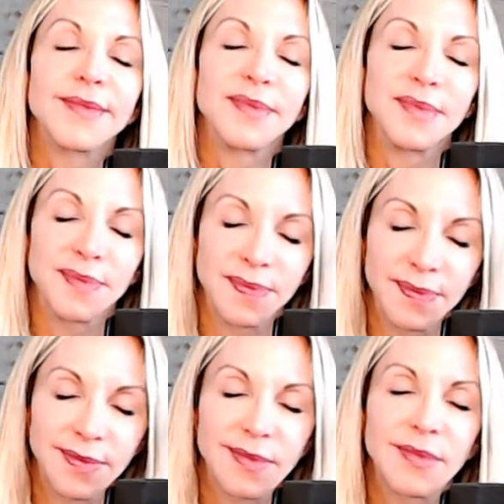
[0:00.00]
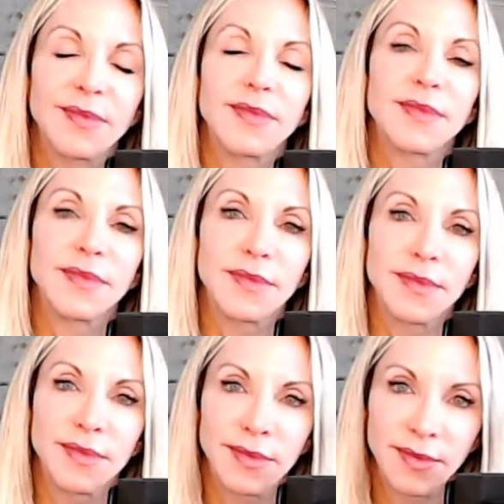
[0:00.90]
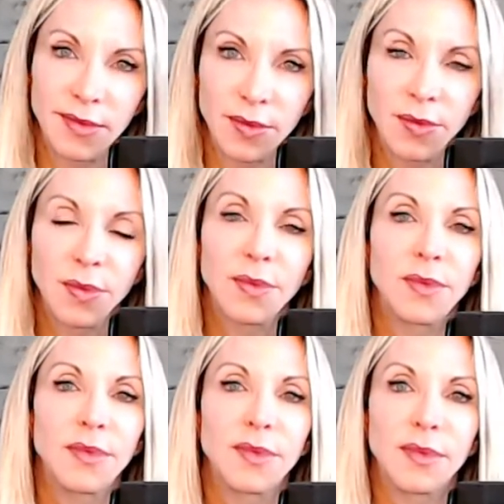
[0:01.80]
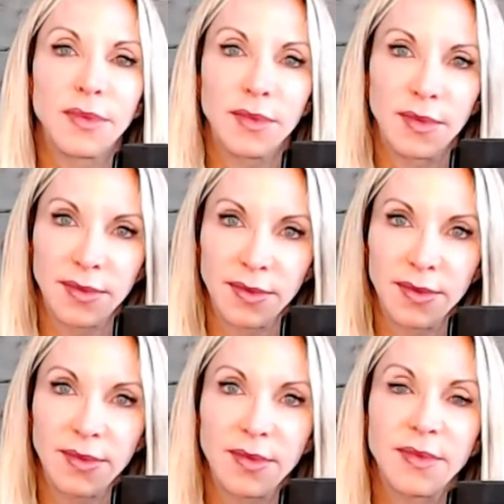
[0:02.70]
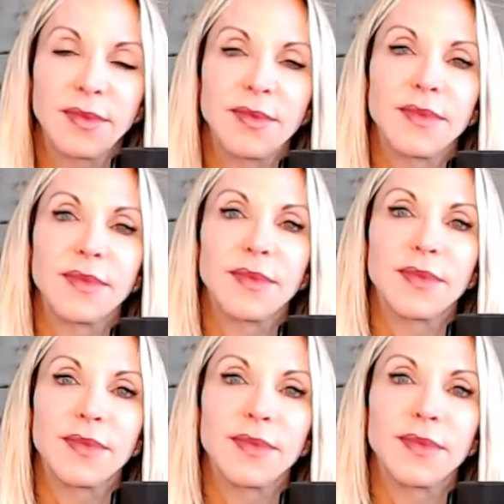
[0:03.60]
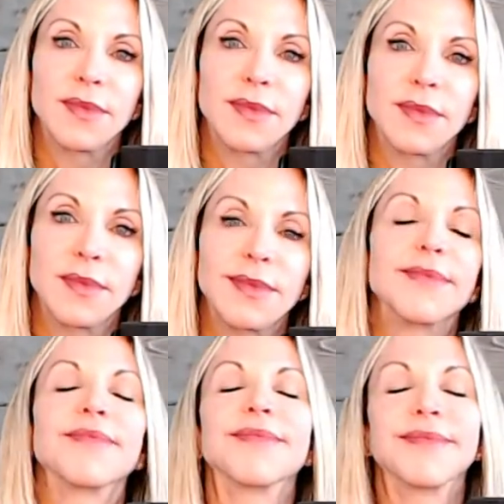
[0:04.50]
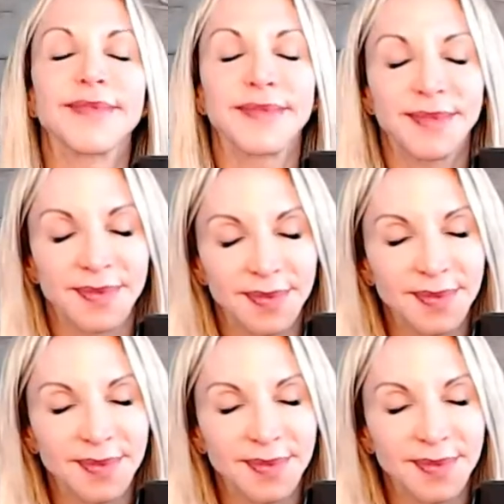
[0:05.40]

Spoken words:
This person isn't speaking.